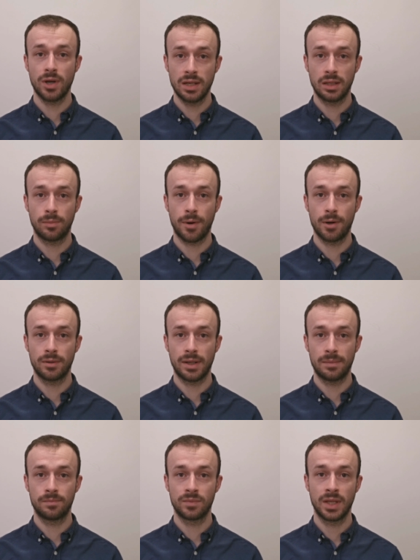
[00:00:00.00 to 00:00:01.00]
training
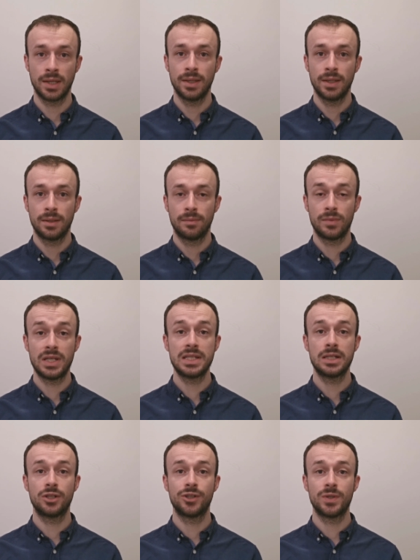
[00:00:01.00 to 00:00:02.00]
program. These
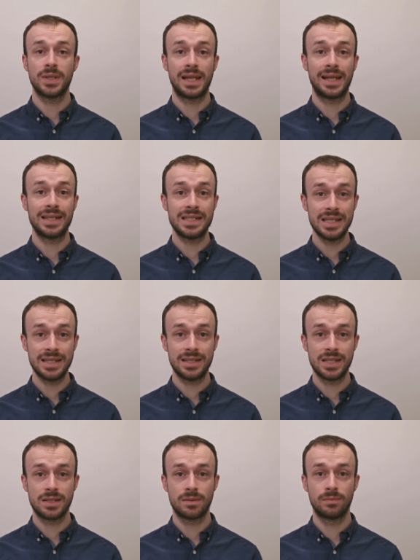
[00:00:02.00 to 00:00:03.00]
include L A
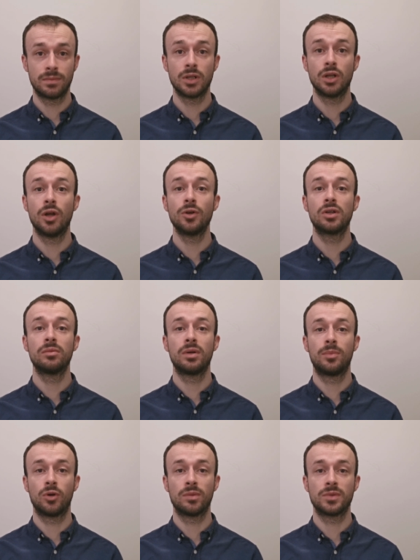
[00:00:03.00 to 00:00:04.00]
Ts, locum
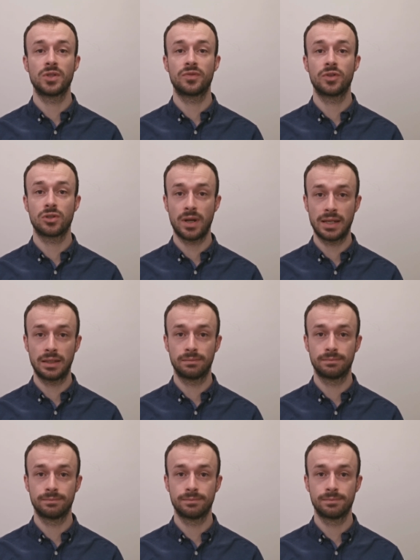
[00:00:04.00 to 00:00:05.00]
appointments for
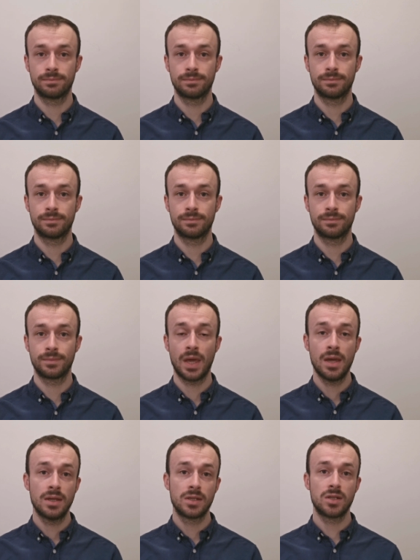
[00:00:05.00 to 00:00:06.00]
training.
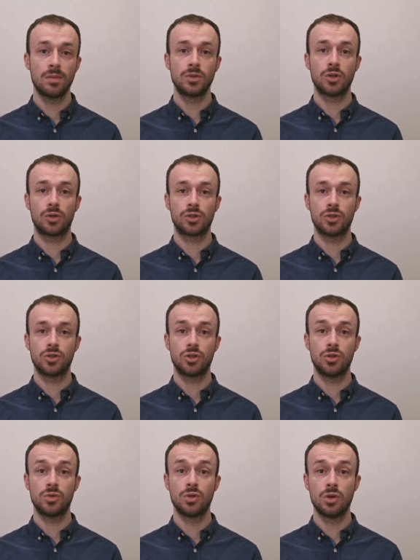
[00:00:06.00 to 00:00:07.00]
Some doctors
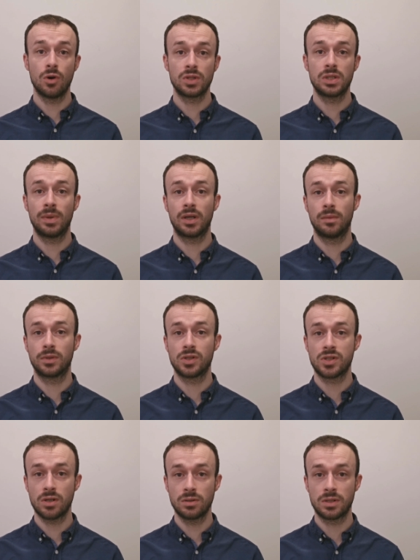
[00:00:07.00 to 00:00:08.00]
choose not to become
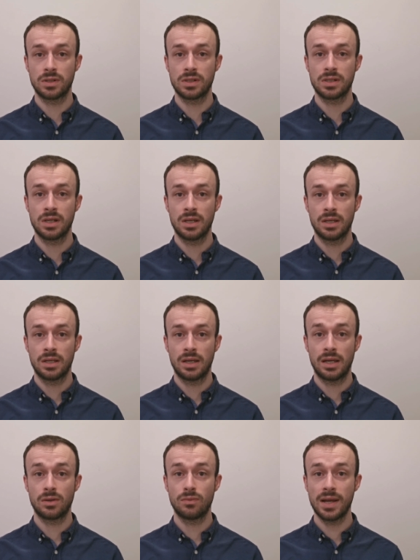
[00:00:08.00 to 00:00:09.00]
consultants
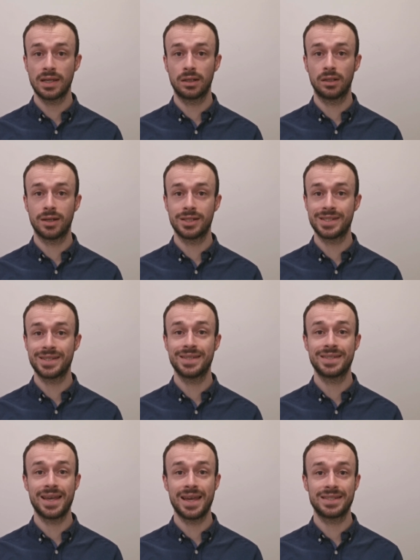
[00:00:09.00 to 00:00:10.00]
and are recognised
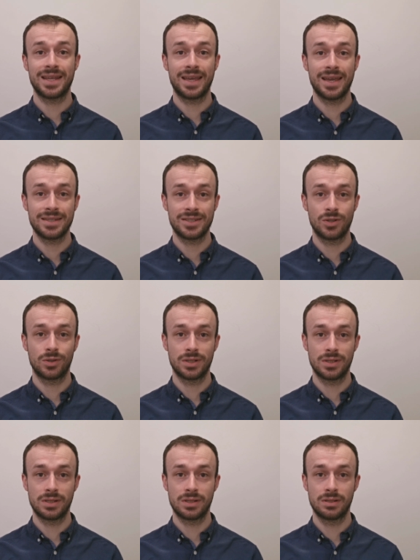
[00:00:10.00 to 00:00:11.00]
as S A S
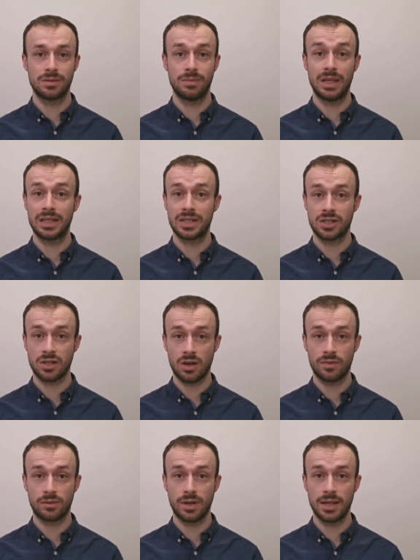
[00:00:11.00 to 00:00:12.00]
doctors, meaning
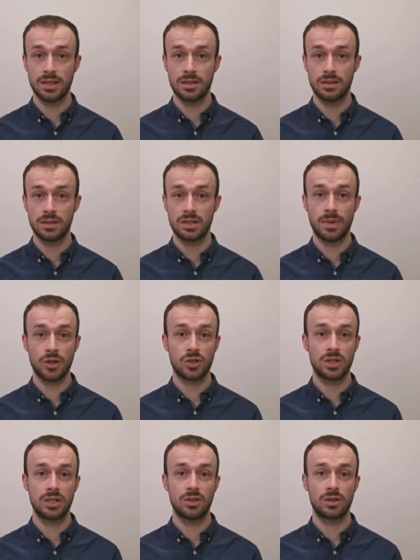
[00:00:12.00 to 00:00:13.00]
staff grade,
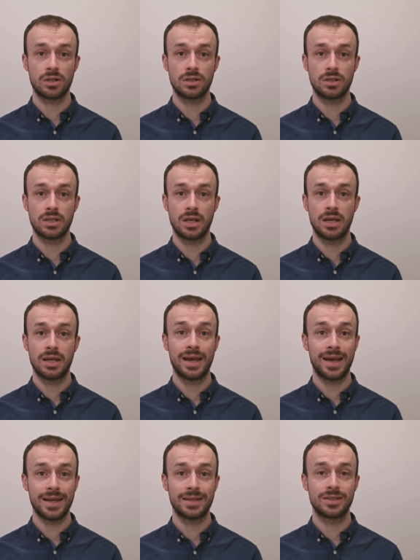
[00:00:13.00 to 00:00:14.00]
specialty doctors,
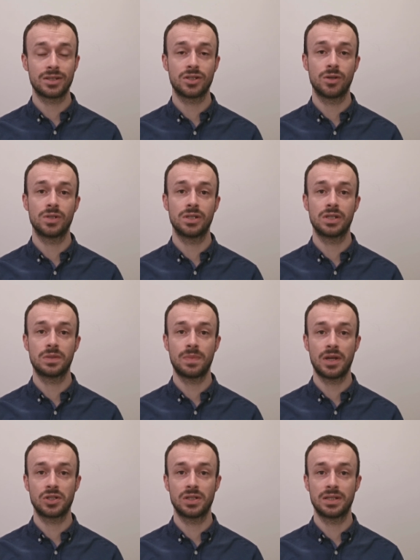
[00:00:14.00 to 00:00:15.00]
and associate
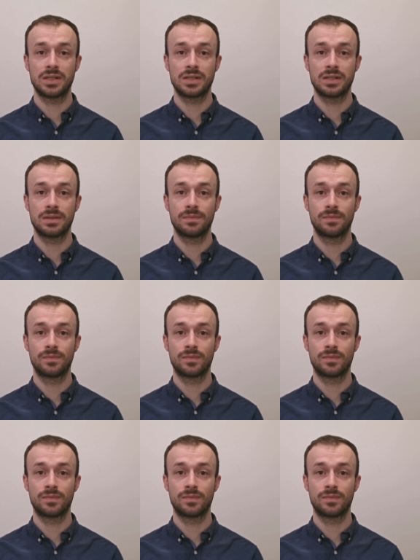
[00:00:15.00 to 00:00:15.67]
specialists.